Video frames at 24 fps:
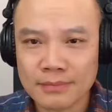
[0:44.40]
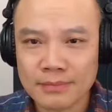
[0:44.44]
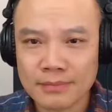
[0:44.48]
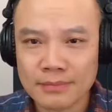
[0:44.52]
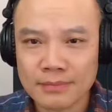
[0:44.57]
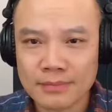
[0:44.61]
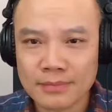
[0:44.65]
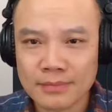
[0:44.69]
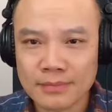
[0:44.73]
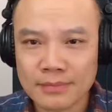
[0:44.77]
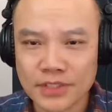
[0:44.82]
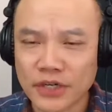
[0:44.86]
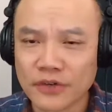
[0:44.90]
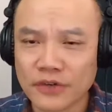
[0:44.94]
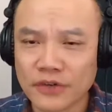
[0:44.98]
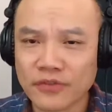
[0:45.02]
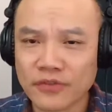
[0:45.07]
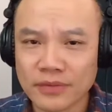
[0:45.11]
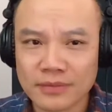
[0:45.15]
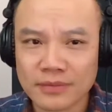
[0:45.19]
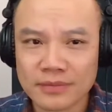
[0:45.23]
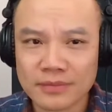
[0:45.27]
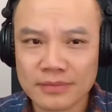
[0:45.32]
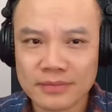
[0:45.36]

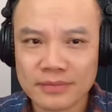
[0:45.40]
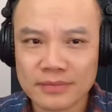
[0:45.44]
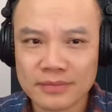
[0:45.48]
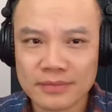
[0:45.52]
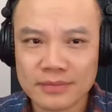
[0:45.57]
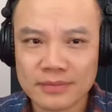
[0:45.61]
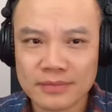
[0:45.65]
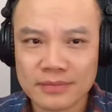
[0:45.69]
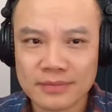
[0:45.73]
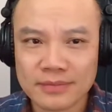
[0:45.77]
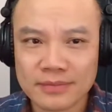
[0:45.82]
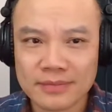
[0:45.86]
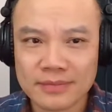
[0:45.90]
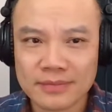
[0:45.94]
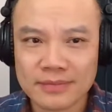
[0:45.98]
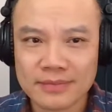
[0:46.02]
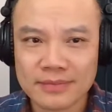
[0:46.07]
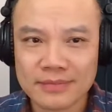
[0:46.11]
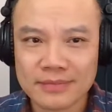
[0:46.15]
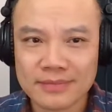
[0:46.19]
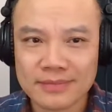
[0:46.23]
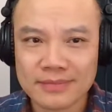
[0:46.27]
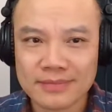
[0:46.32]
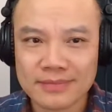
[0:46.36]

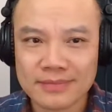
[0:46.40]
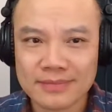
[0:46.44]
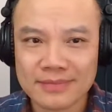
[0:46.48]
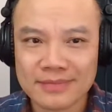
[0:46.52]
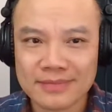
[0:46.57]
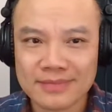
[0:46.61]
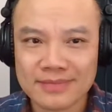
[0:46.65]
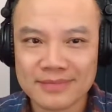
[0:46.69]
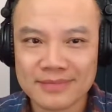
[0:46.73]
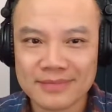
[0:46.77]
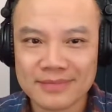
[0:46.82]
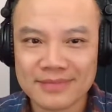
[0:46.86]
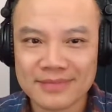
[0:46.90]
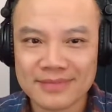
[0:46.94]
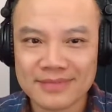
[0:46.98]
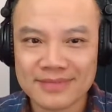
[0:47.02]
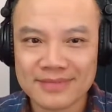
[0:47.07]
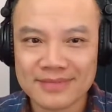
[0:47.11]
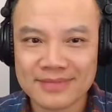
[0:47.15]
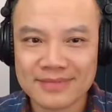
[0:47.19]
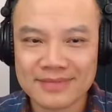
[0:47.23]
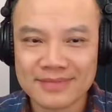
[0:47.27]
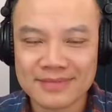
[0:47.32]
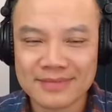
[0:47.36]

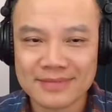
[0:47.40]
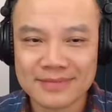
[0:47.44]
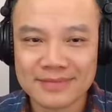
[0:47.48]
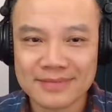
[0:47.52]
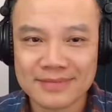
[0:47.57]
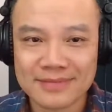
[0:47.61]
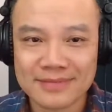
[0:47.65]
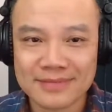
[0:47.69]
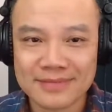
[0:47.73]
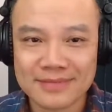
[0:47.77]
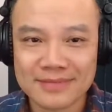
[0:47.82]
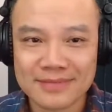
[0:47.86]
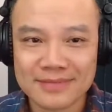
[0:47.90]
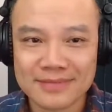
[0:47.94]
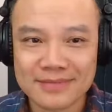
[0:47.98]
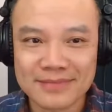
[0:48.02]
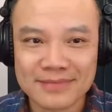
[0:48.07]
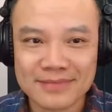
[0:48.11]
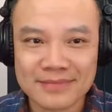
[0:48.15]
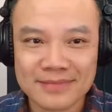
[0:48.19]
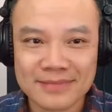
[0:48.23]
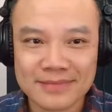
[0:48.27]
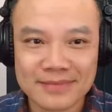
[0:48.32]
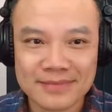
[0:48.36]

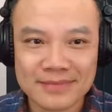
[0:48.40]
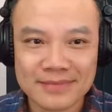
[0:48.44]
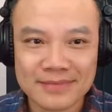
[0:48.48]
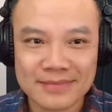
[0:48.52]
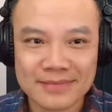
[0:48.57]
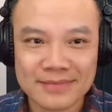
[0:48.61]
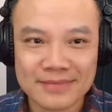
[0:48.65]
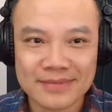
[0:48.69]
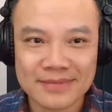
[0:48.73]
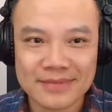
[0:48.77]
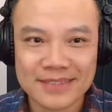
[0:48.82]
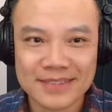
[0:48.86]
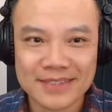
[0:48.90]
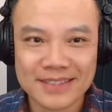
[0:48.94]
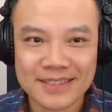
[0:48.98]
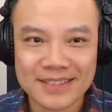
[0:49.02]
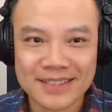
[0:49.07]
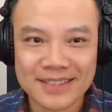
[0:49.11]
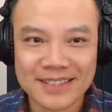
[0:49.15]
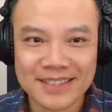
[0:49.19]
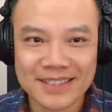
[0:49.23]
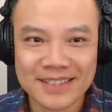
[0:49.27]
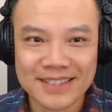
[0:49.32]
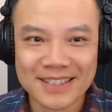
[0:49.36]

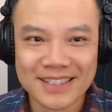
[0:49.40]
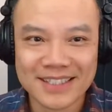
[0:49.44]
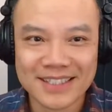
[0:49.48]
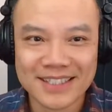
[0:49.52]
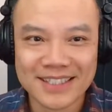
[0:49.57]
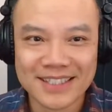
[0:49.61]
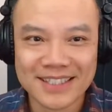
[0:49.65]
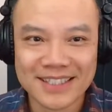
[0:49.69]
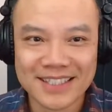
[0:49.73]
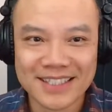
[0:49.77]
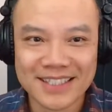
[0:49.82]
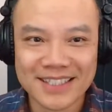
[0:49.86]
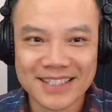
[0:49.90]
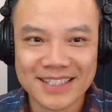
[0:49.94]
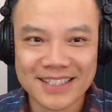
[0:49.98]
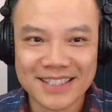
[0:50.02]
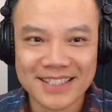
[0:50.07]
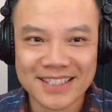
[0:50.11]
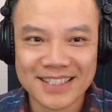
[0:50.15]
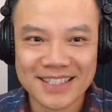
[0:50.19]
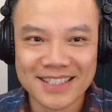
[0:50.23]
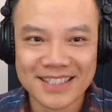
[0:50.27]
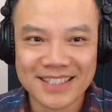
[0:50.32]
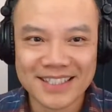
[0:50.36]

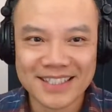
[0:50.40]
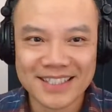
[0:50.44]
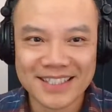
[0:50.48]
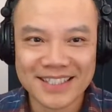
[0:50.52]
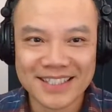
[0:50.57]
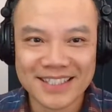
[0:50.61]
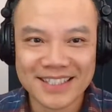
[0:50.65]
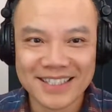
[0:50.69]
[no speech]